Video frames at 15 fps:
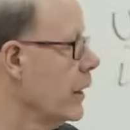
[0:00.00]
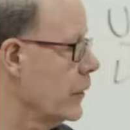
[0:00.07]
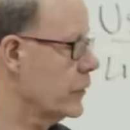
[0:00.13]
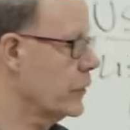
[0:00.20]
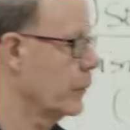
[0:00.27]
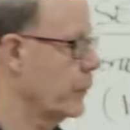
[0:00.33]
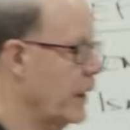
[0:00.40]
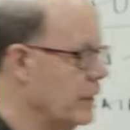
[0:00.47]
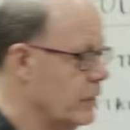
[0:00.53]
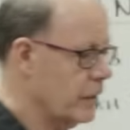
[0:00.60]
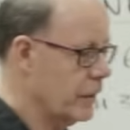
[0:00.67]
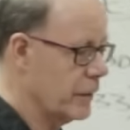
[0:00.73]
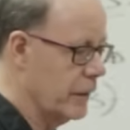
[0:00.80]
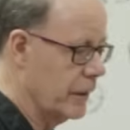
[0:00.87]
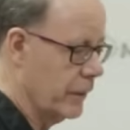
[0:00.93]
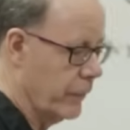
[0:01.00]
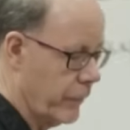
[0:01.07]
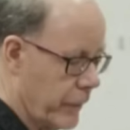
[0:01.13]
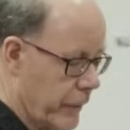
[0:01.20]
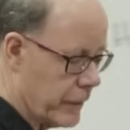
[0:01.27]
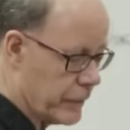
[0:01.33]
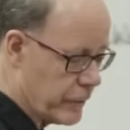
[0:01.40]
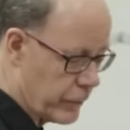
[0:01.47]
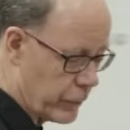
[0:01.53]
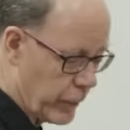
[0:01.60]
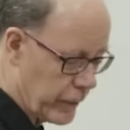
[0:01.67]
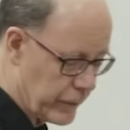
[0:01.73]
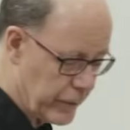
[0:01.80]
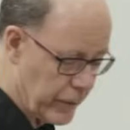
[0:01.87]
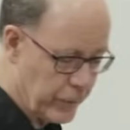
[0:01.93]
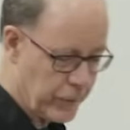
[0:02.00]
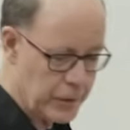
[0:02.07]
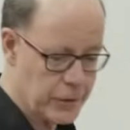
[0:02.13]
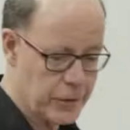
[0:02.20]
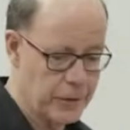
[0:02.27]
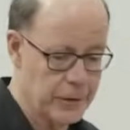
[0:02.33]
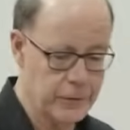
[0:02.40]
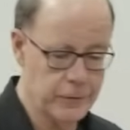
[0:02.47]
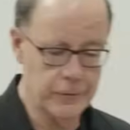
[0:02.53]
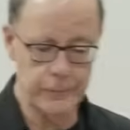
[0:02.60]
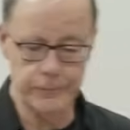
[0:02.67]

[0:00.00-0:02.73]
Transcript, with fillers: So basically, this is what salvation is.